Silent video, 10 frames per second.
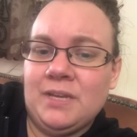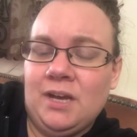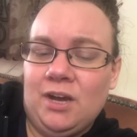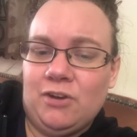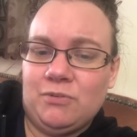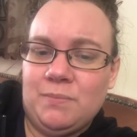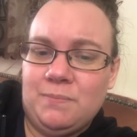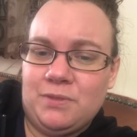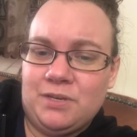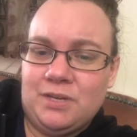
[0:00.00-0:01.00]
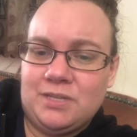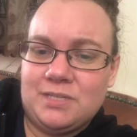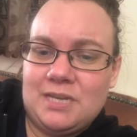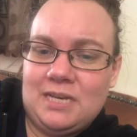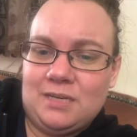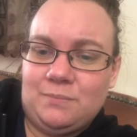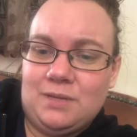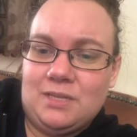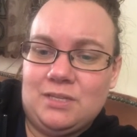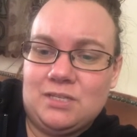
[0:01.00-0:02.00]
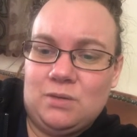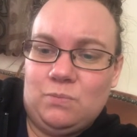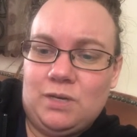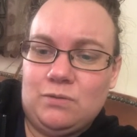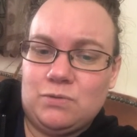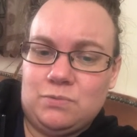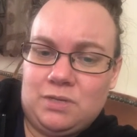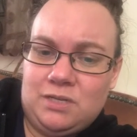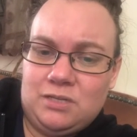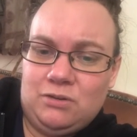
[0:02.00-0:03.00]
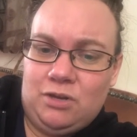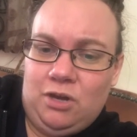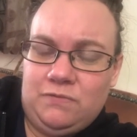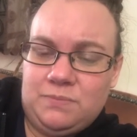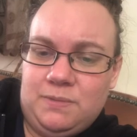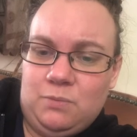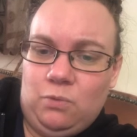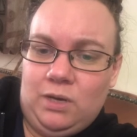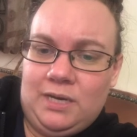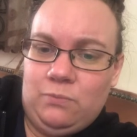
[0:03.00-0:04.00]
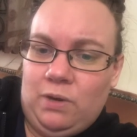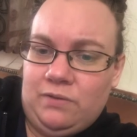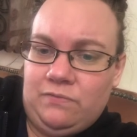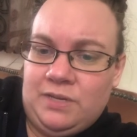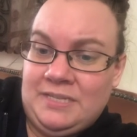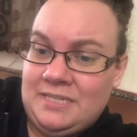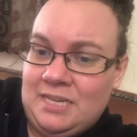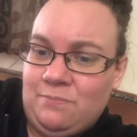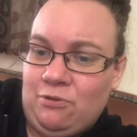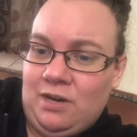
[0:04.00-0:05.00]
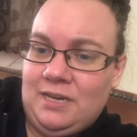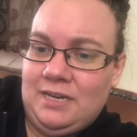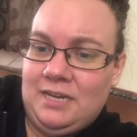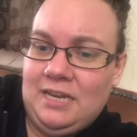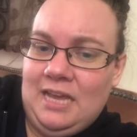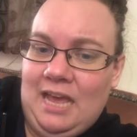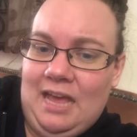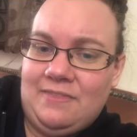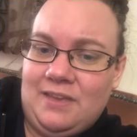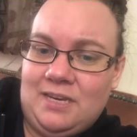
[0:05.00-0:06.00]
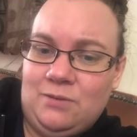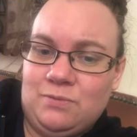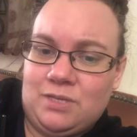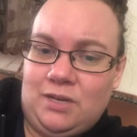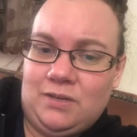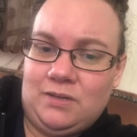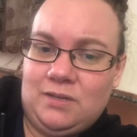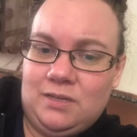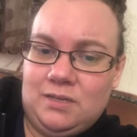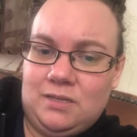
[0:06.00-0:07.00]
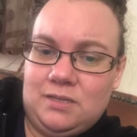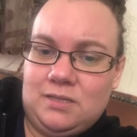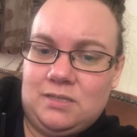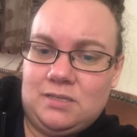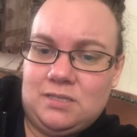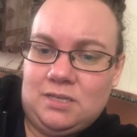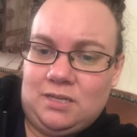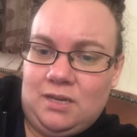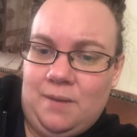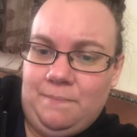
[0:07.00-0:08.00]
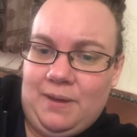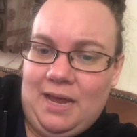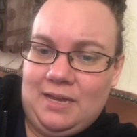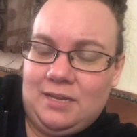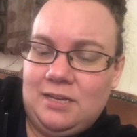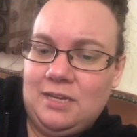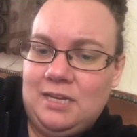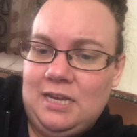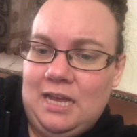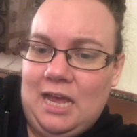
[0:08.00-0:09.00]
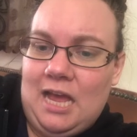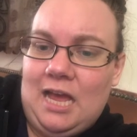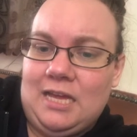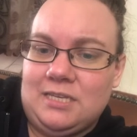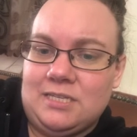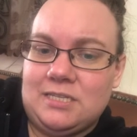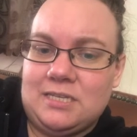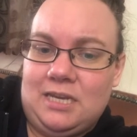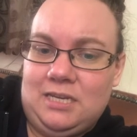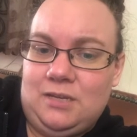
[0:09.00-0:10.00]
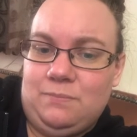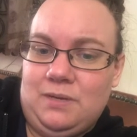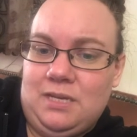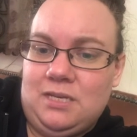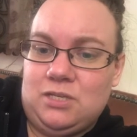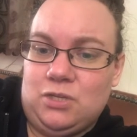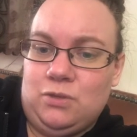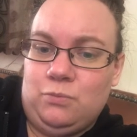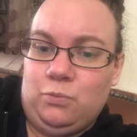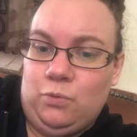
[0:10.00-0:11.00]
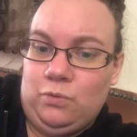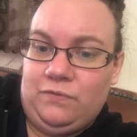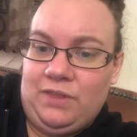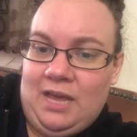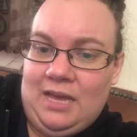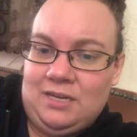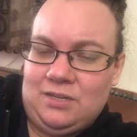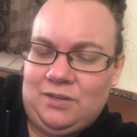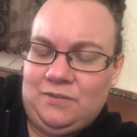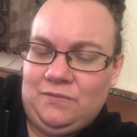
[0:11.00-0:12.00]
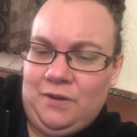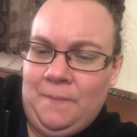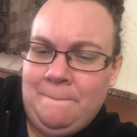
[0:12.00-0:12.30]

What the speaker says: I remember the nurse telling me that someone else was going to look after me while he went for his tea break, and then he was going to come back and take me to the ward for the handover.